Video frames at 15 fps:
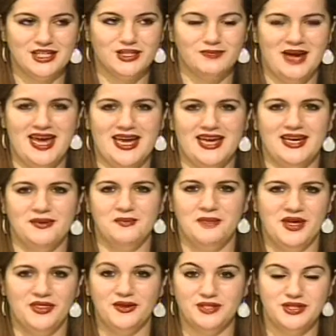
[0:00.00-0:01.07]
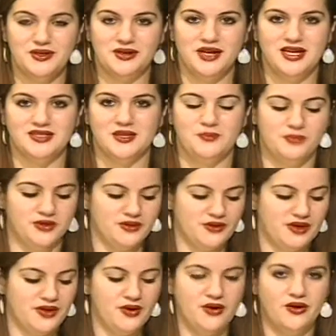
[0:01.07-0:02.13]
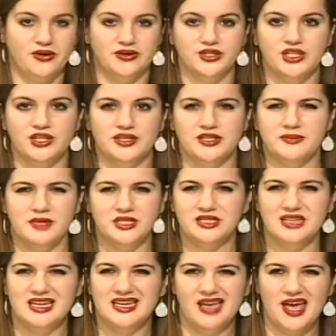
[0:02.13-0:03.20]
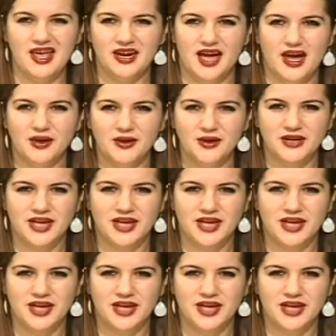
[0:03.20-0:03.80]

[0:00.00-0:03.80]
My 13-year-old cousin in Puerto Rico, she looked at me, she's like, "Qué raro,